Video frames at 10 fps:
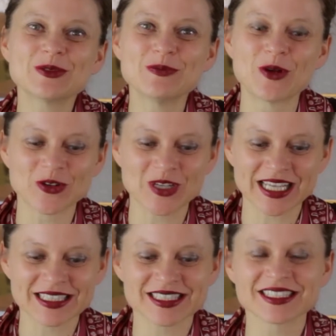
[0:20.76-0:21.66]
to
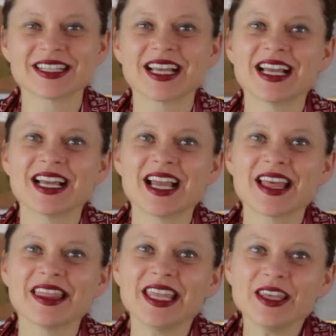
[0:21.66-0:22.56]
Borderlegs.
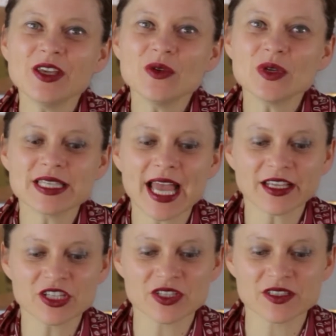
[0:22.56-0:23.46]
The EU is
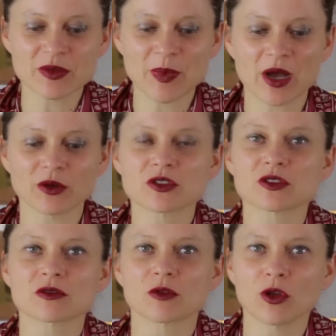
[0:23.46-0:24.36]
anxious
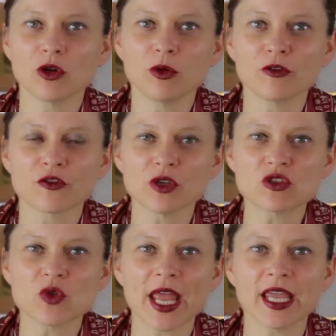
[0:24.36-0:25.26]
about global free
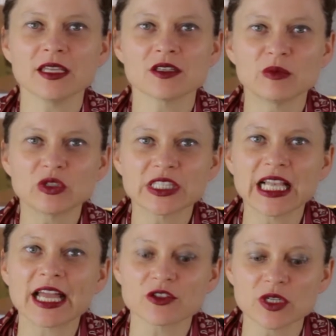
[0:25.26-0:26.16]
trade,
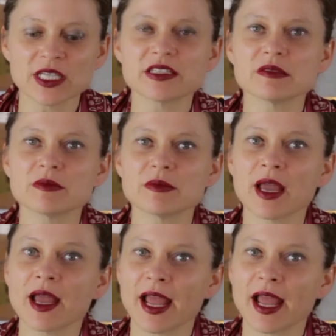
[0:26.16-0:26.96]
multilateralism,